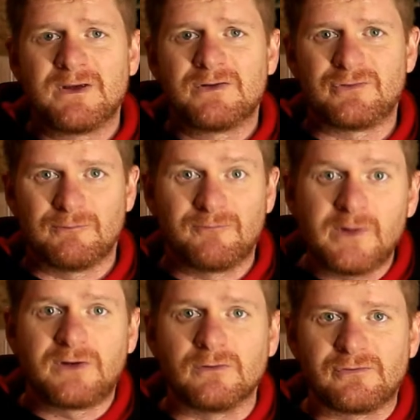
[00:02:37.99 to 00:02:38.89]
So I'm
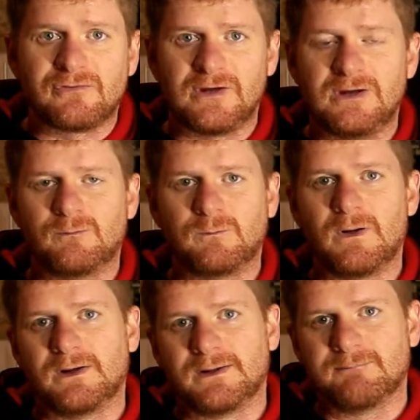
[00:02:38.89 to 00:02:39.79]
very curious to see
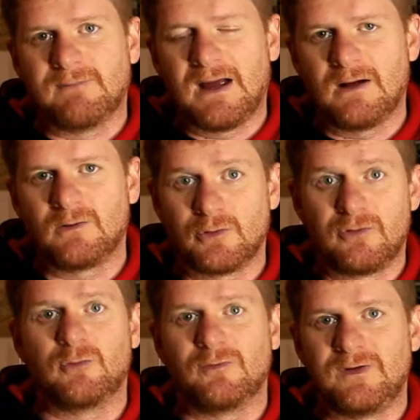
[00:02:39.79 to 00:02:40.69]
how good
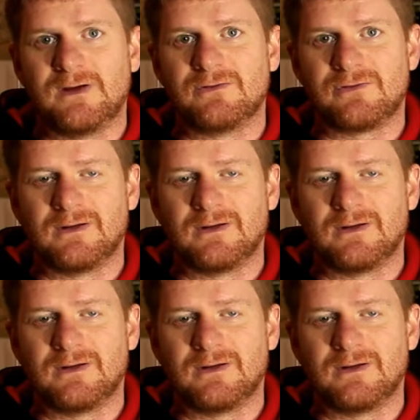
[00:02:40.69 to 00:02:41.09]
the movie is.